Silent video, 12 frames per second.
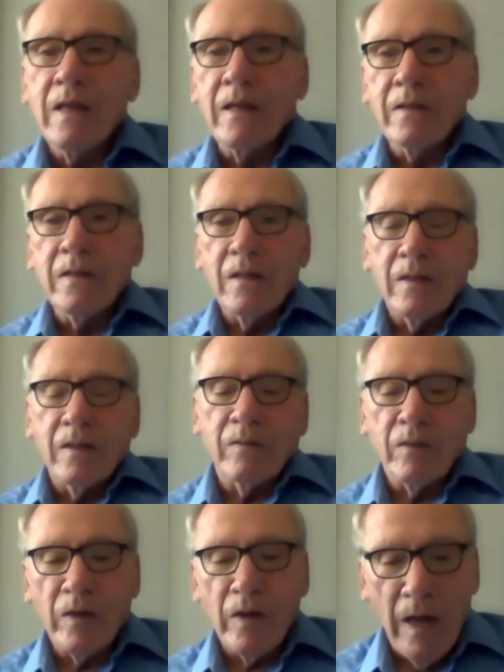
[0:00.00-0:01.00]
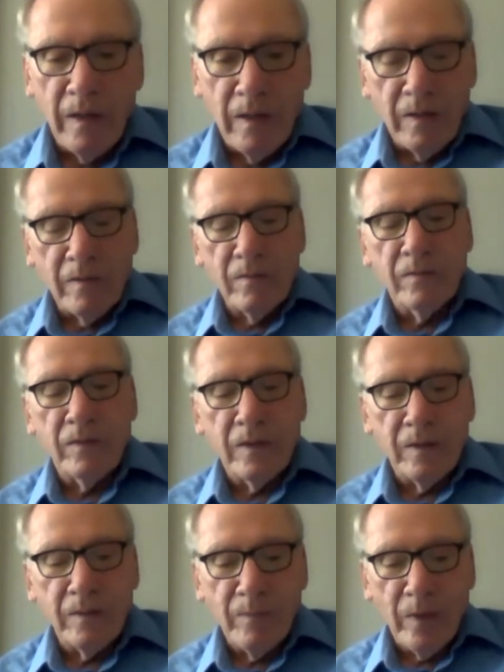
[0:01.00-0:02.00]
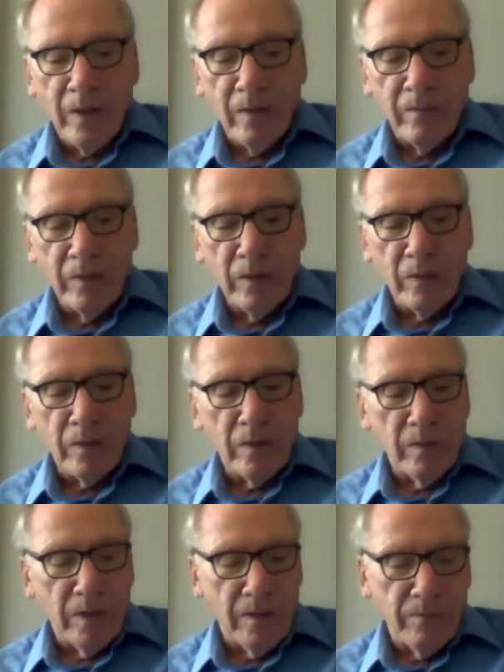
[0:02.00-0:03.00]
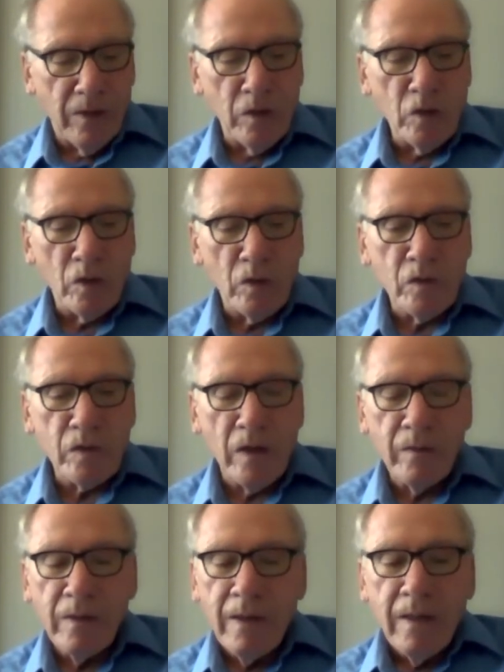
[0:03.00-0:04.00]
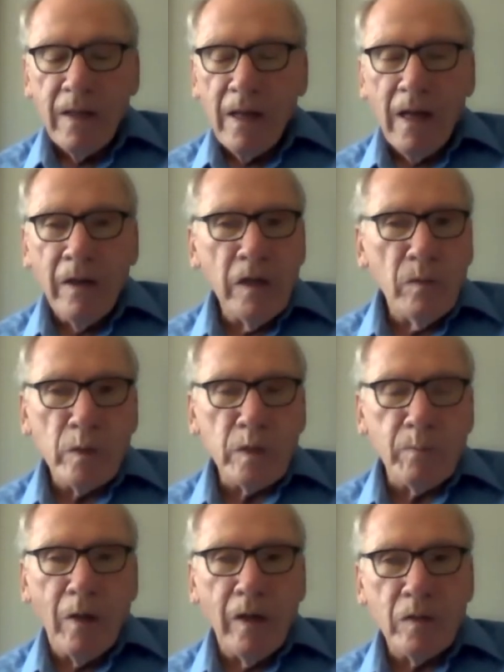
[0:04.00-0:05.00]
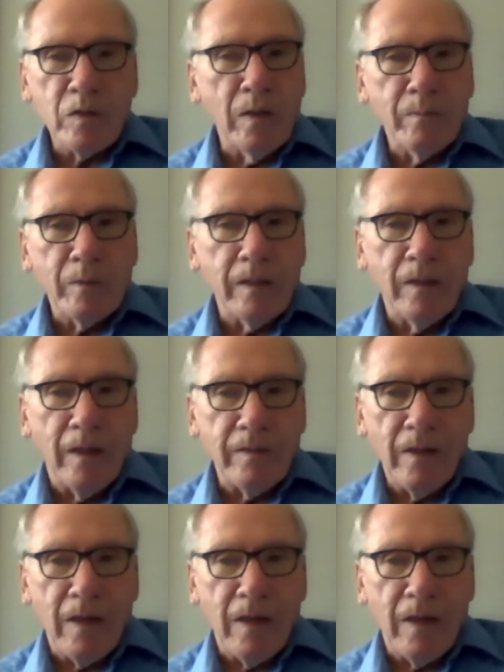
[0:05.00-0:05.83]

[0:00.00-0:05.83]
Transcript: in, in a variety of, uh, of your uh, ventures. So, how do you respond to something like